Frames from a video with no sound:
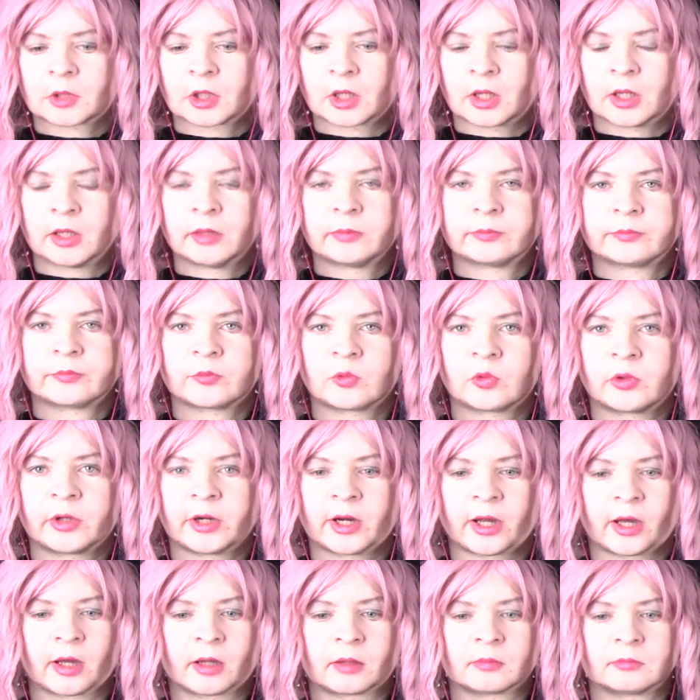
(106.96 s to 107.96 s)
Okay, we're
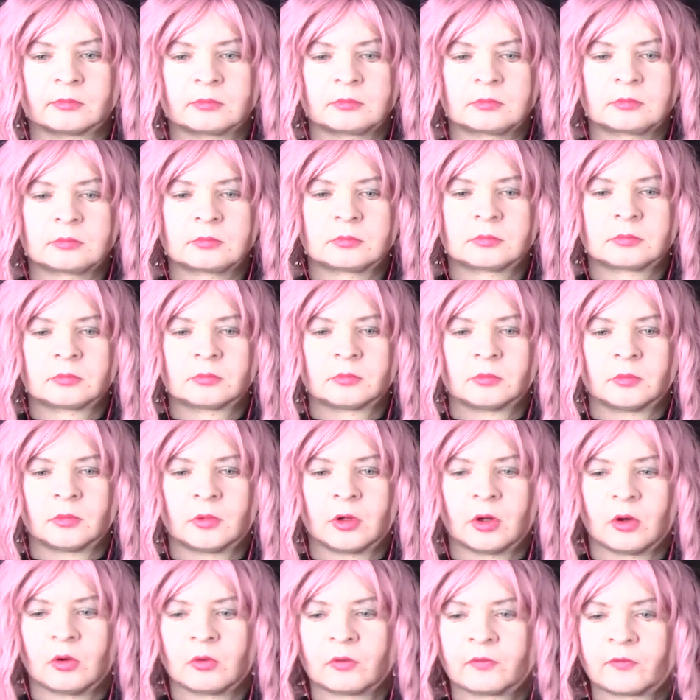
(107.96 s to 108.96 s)
in a
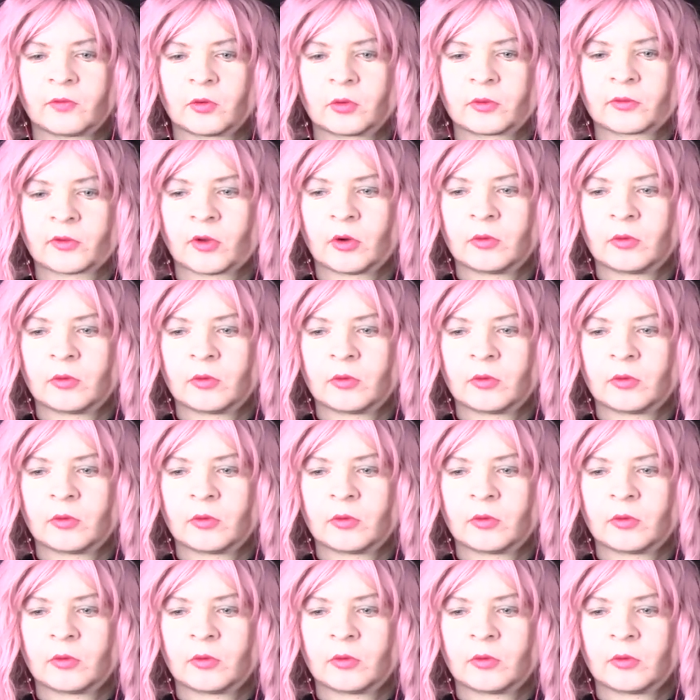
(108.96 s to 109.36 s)
old folks